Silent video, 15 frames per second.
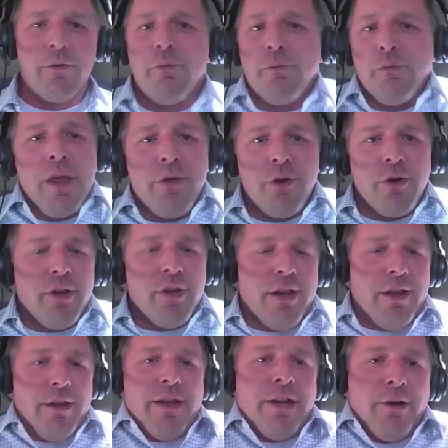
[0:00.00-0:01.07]
whether,
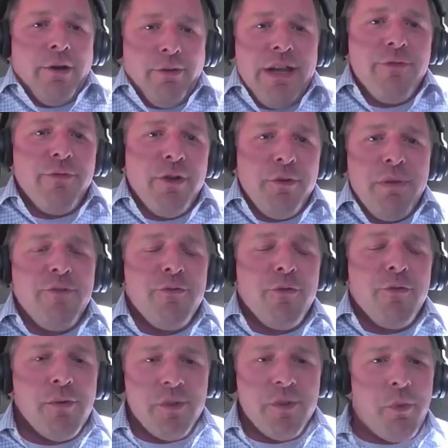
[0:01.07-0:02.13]
even
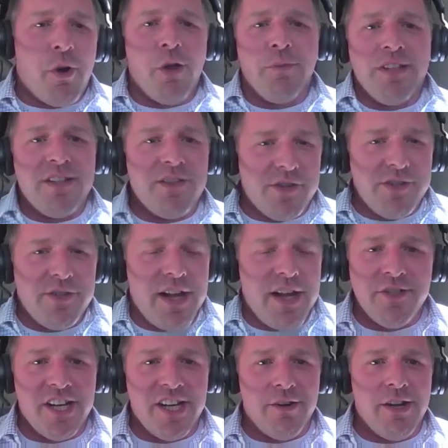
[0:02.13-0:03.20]
before I was a parliamentary
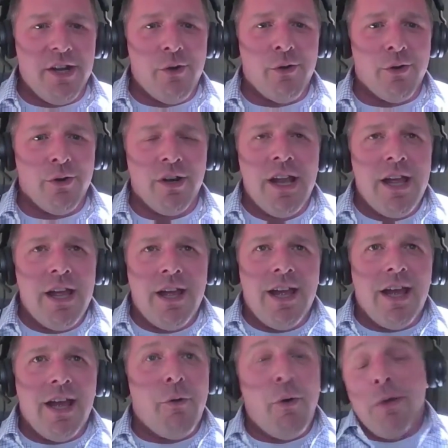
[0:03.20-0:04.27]
secretary
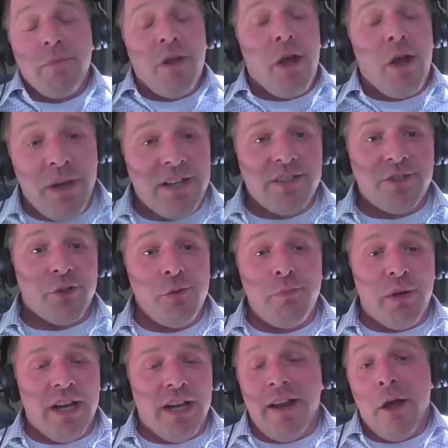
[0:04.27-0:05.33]
I'm not minister,
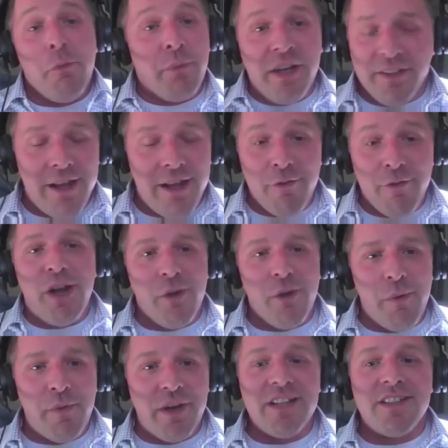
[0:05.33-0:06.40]
and I'll never
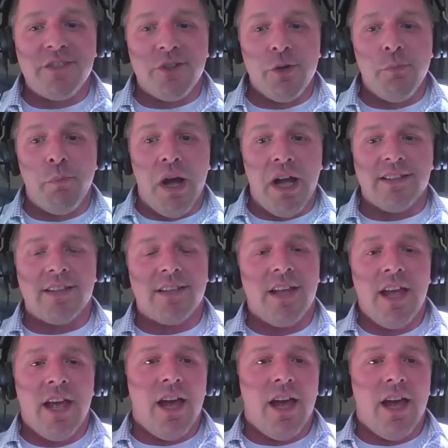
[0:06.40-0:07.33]
become a minister, but